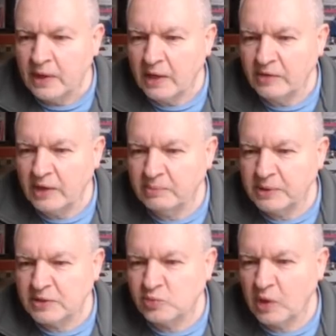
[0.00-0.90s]
And then
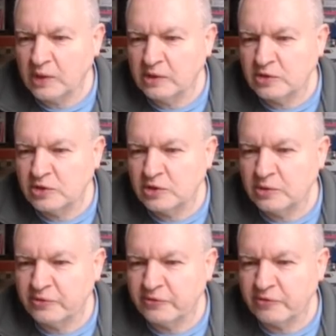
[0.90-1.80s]
pins 1 and
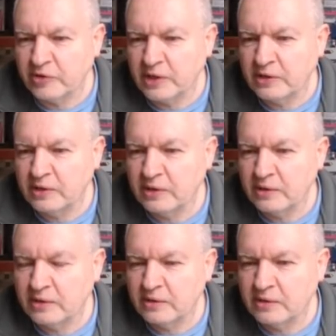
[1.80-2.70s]
2 are free.
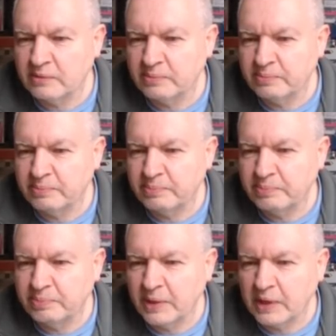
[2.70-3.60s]

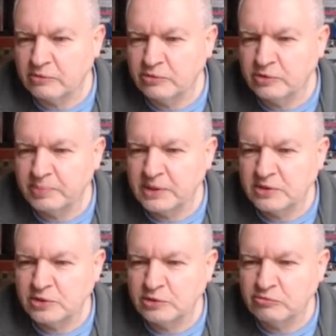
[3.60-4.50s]
I could route pin
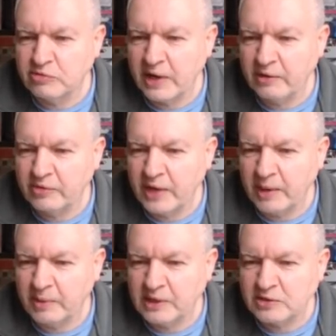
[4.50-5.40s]
2 round
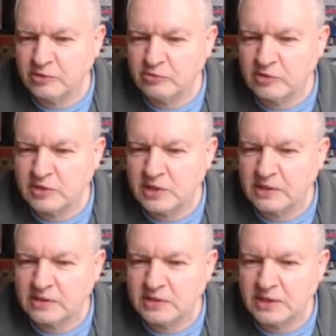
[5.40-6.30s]
there, but then it's on the wrong
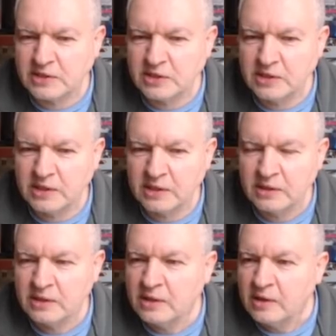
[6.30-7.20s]
side because it's actually here.
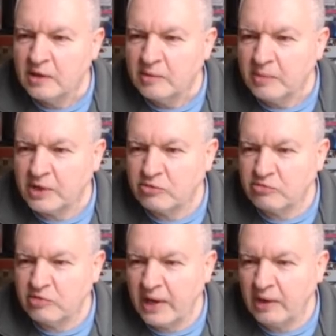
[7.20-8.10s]
My
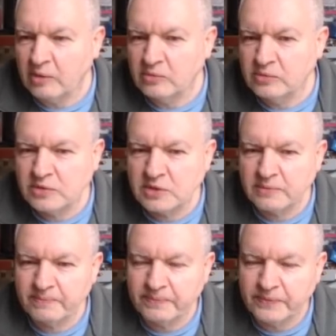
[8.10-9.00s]
ground,
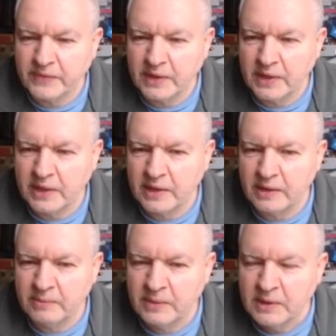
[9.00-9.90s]

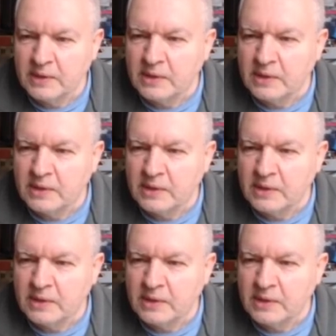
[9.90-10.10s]
I'll